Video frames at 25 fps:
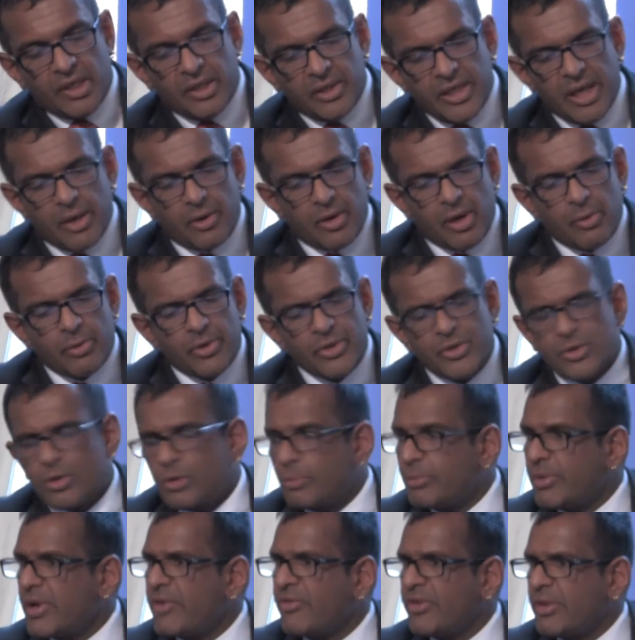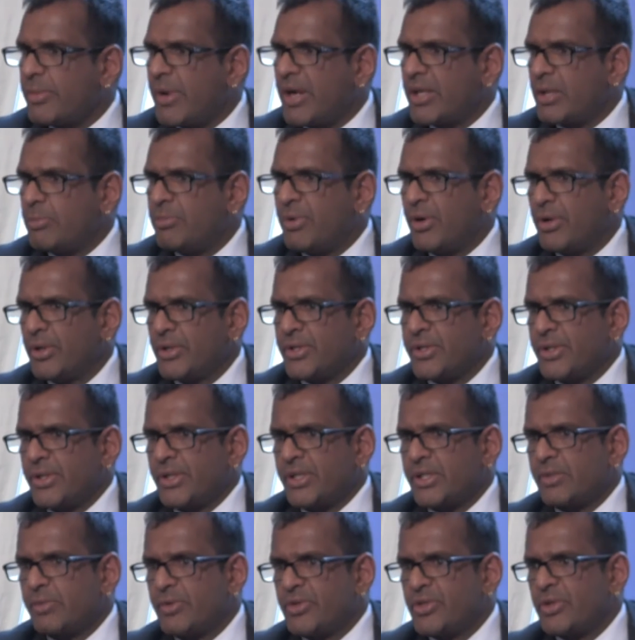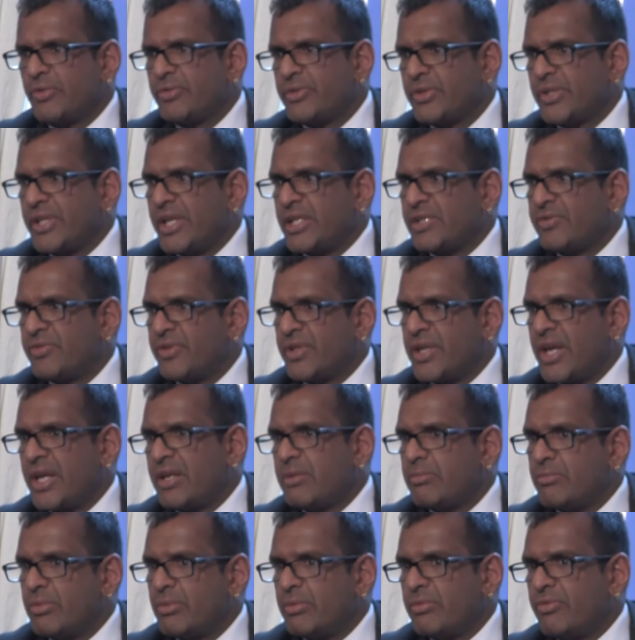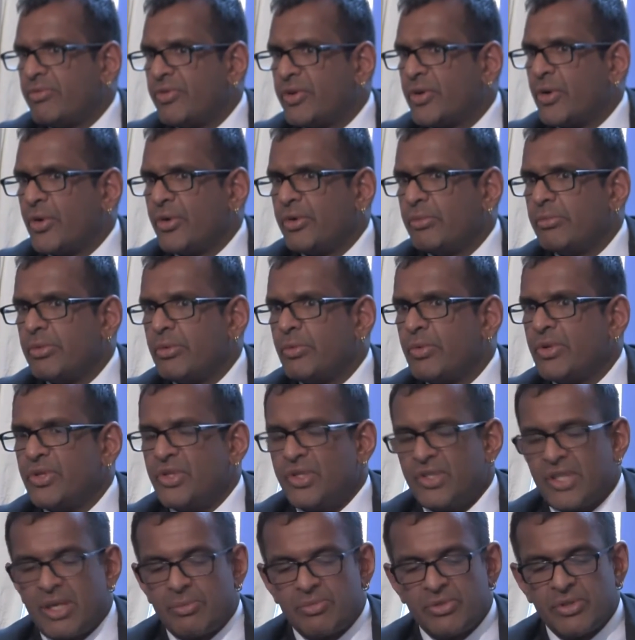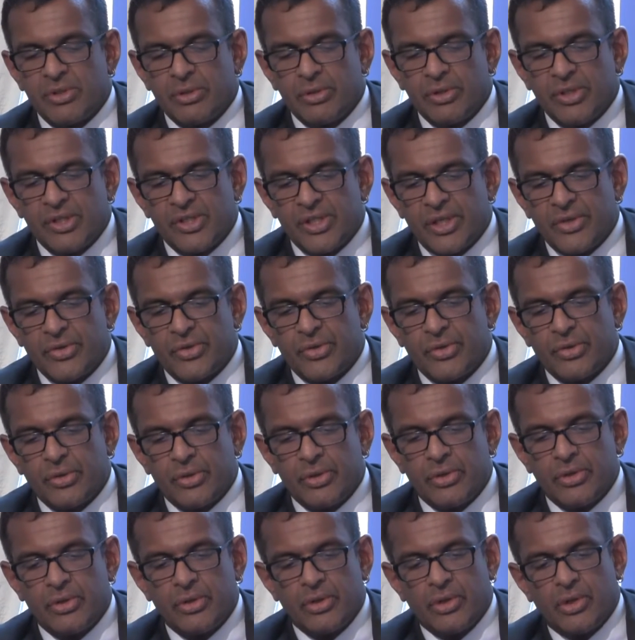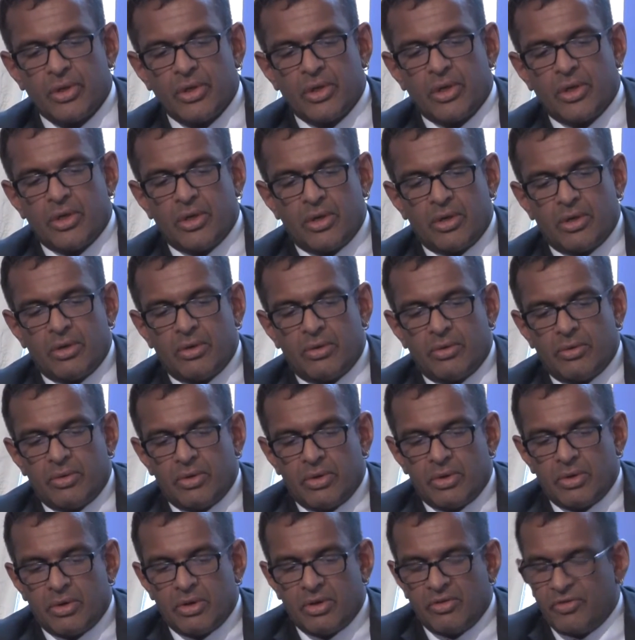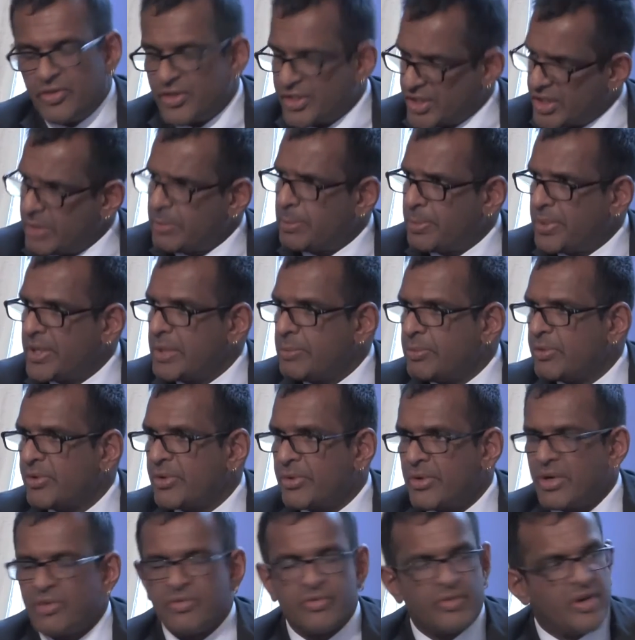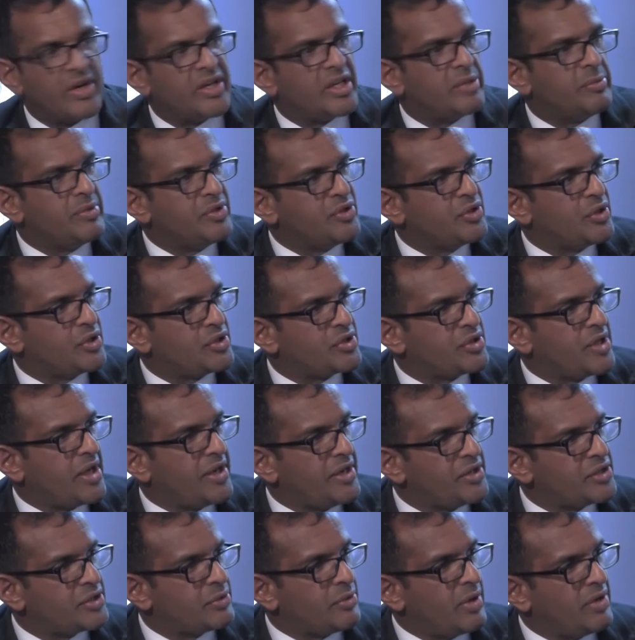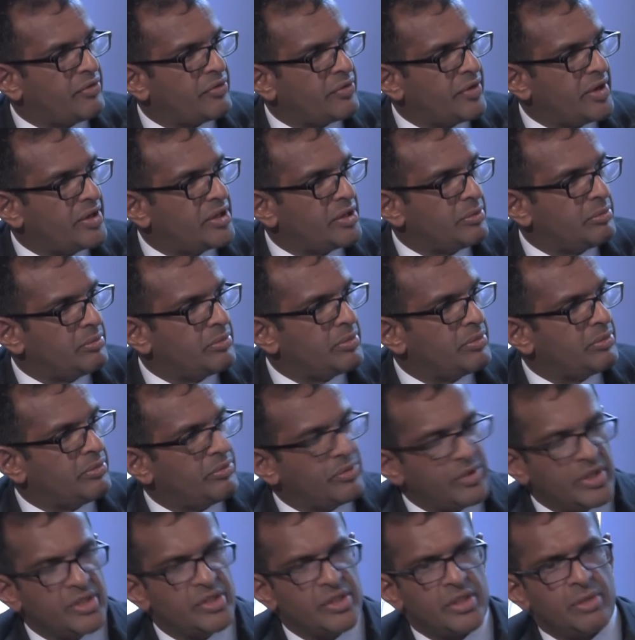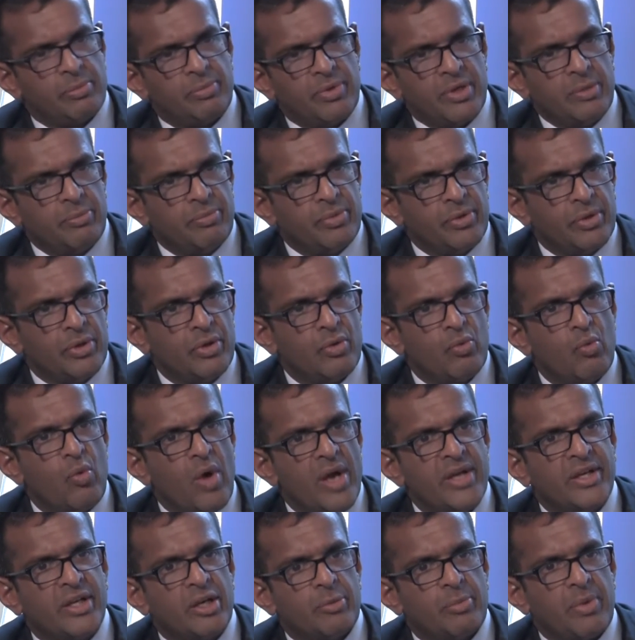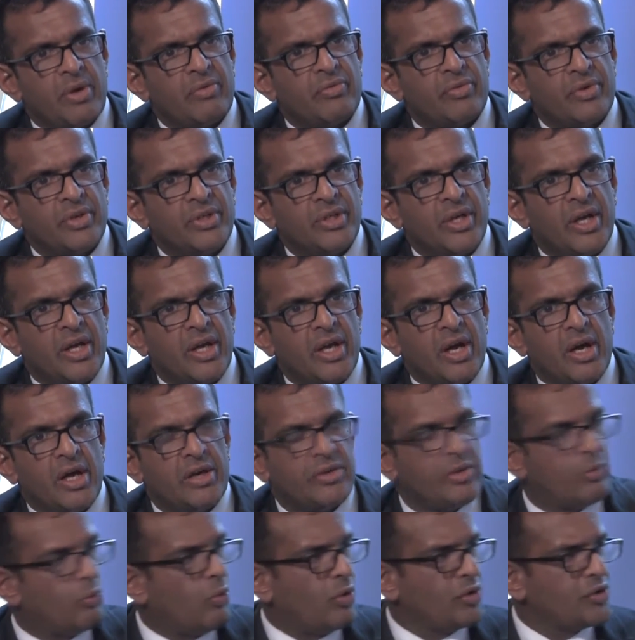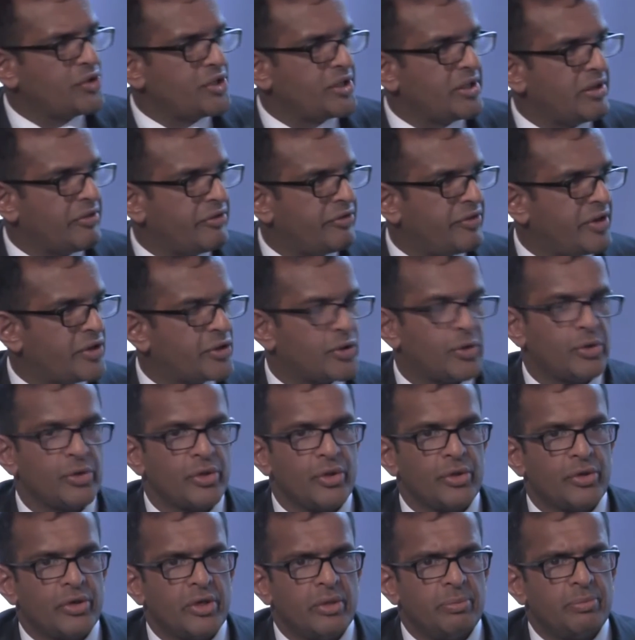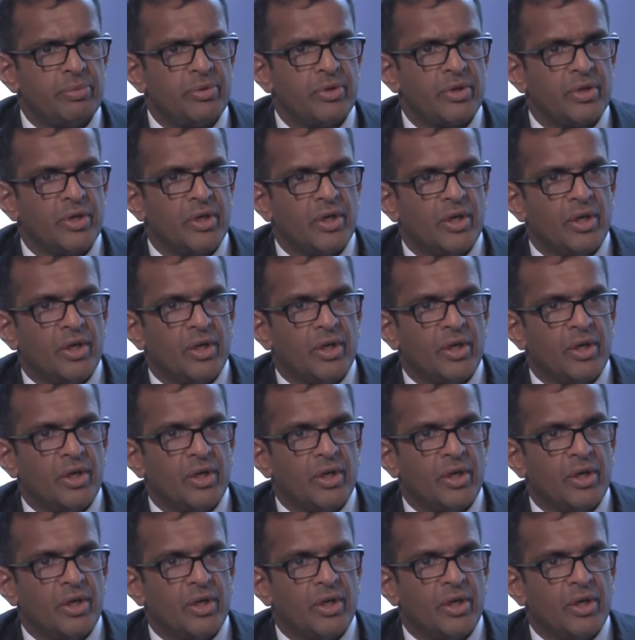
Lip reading: Now, I want to talk briefly about the politics, which often gets forgotten, but which is absolutely central. For some people, the referendum is just that, it's a referendum. These are the people who wake up every day either wanting a federal Europe